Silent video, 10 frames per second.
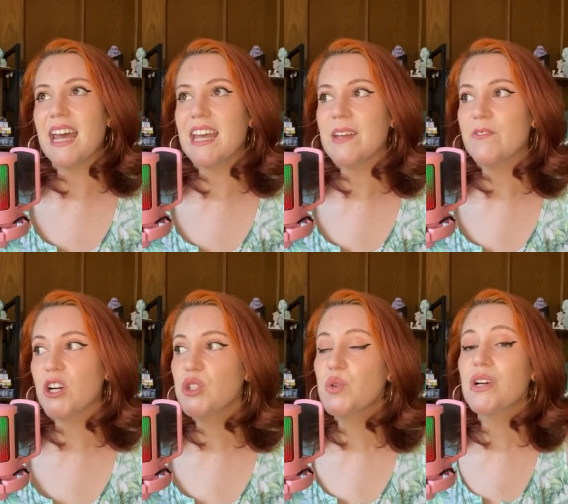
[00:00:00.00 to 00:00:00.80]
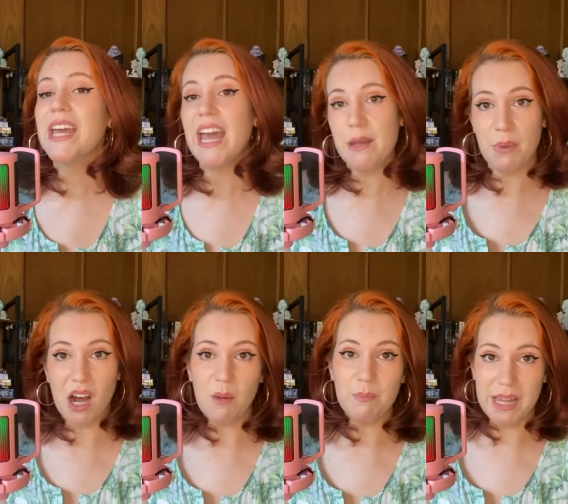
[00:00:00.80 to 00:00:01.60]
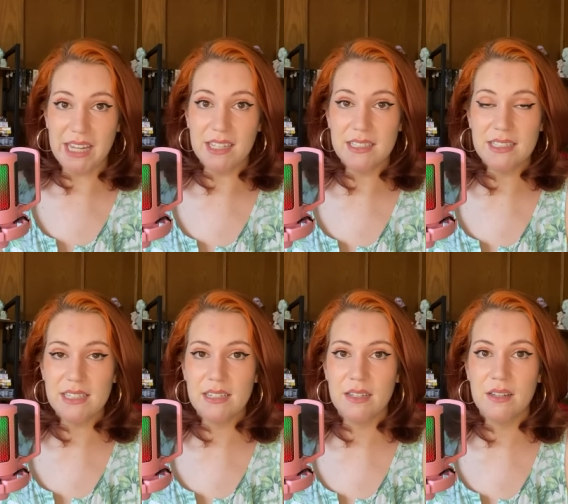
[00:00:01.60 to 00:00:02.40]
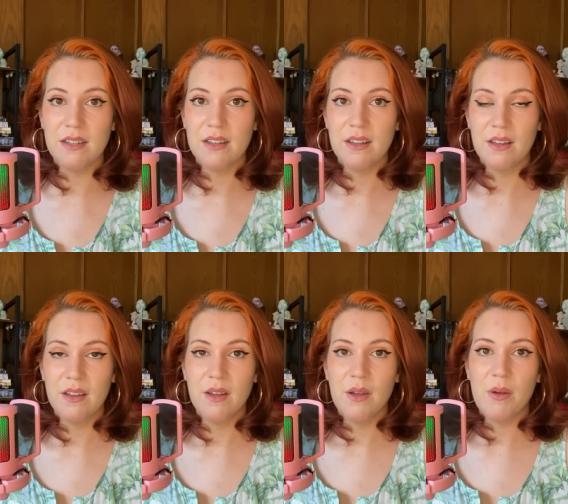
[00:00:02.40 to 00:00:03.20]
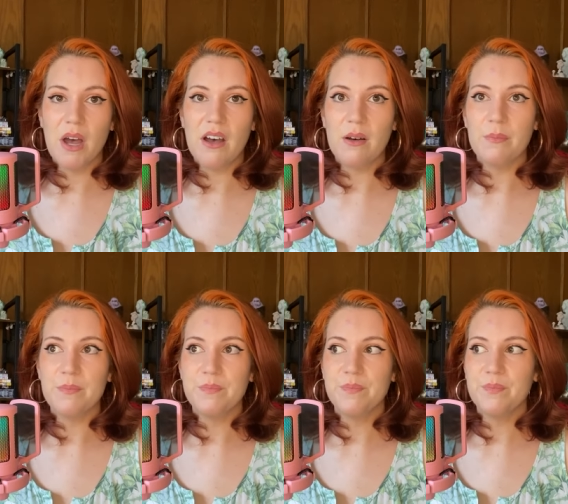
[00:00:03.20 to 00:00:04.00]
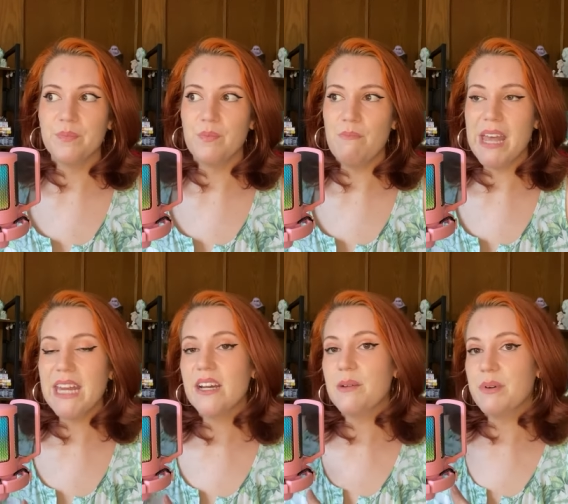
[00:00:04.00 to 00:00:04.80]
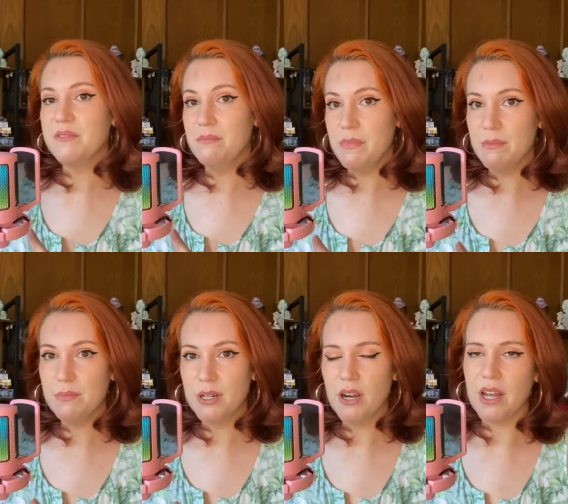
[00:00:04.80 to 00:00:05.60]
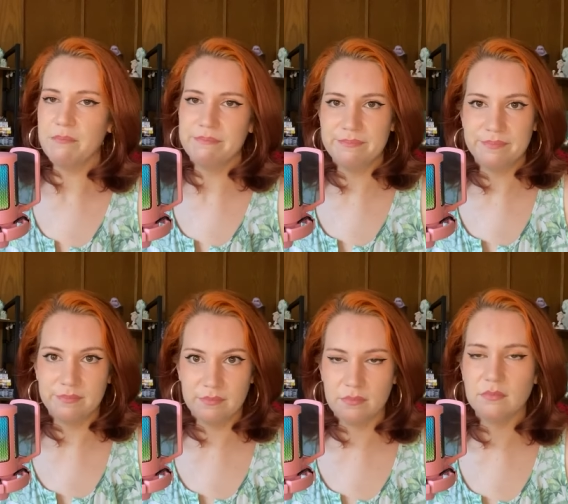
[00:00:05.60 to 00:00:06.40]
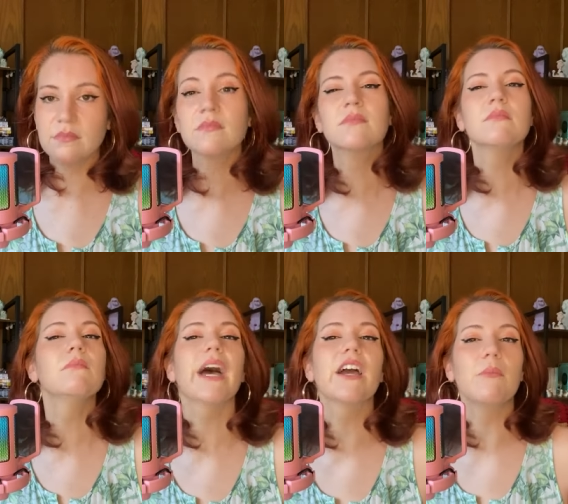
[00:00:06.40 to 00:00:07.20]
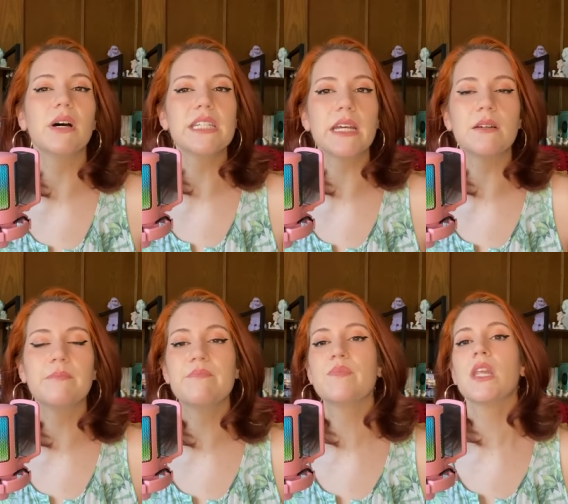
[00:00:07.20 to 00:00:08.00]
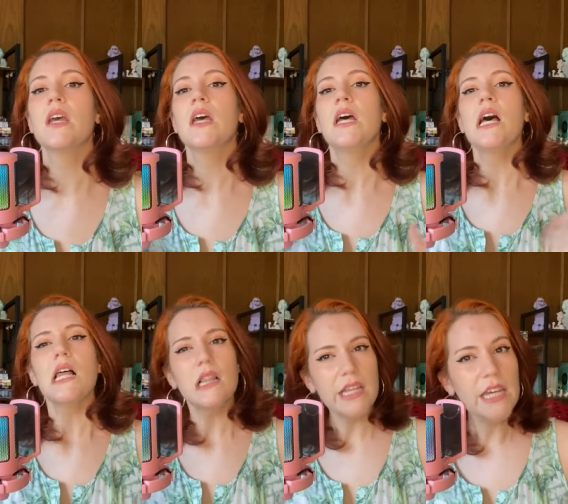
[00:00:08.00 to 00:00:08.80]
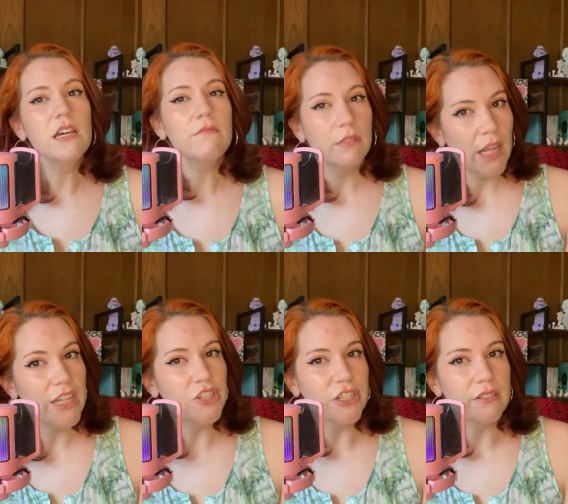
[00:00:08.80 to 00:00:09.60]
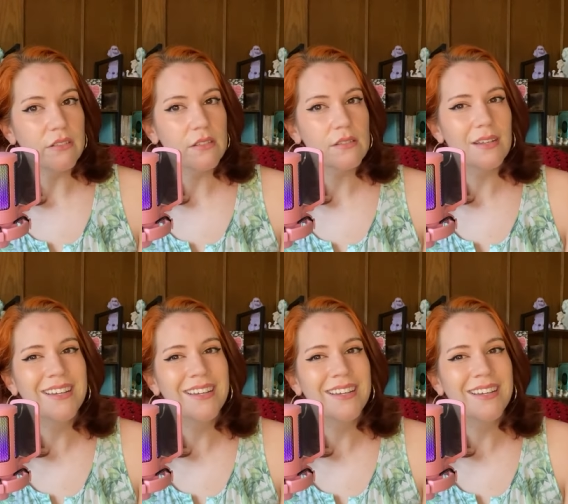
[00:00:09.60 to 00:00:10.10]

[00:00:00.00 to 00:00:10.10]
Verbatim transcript: a virtual K-pop band um, made up of member... Okay, back up, Montana. League of Legends